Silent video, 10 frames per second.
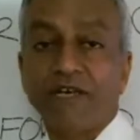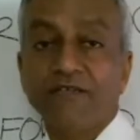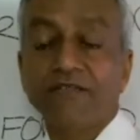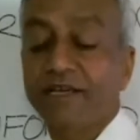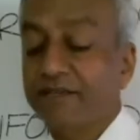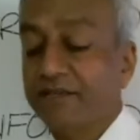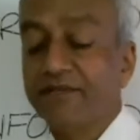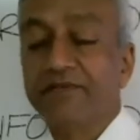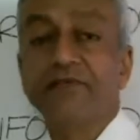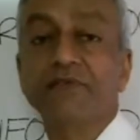that this
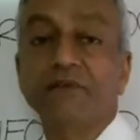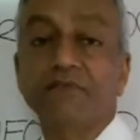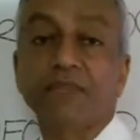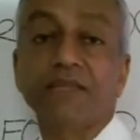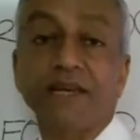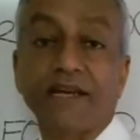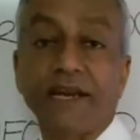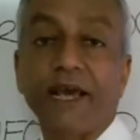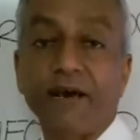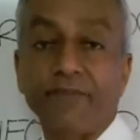is something that can
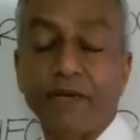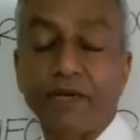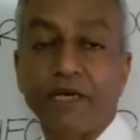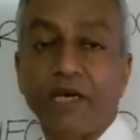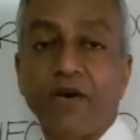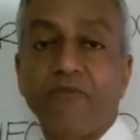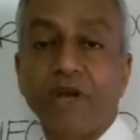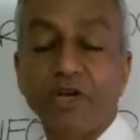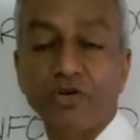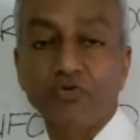happen. When
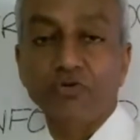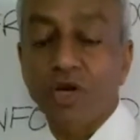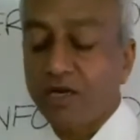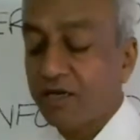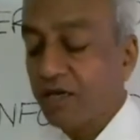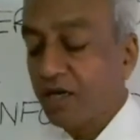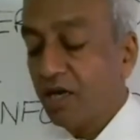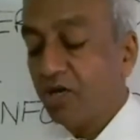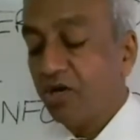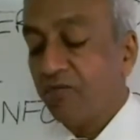you run,
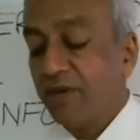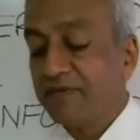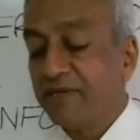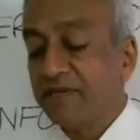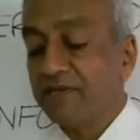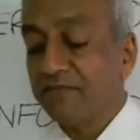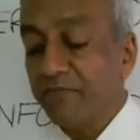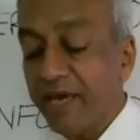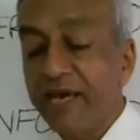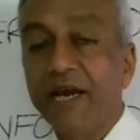your muscles
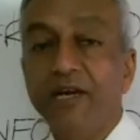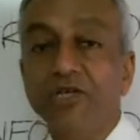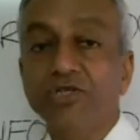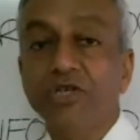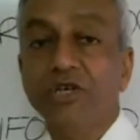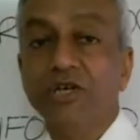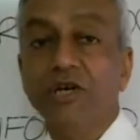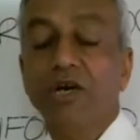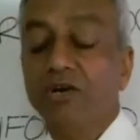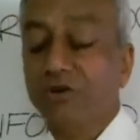may get injured,
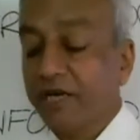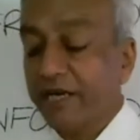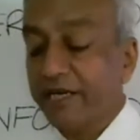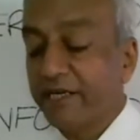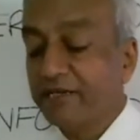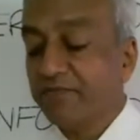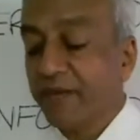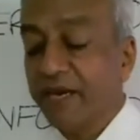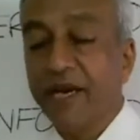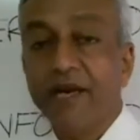your tendons may
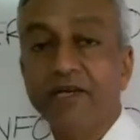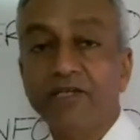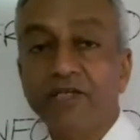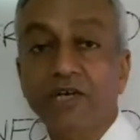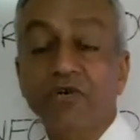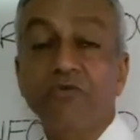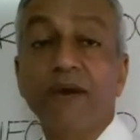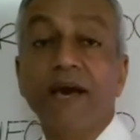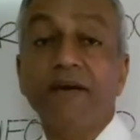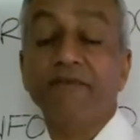get injured, you may
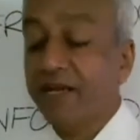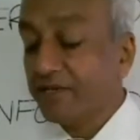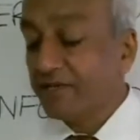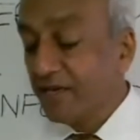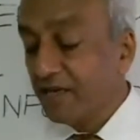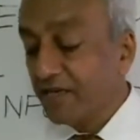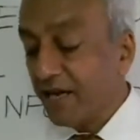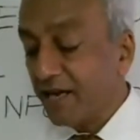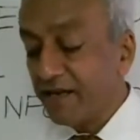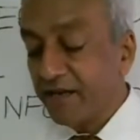have an ACL
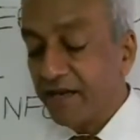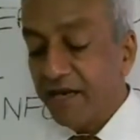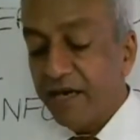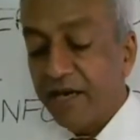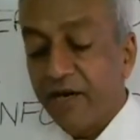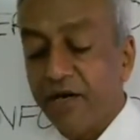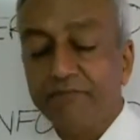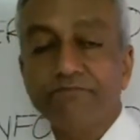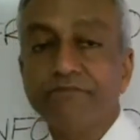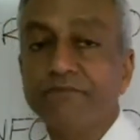tear,
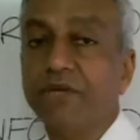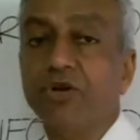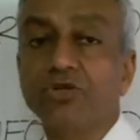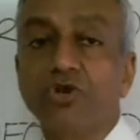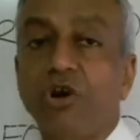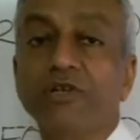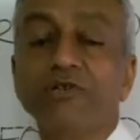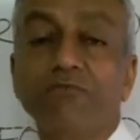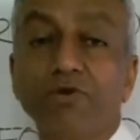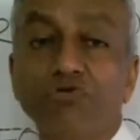your joints will
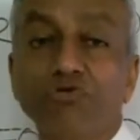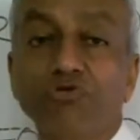be, so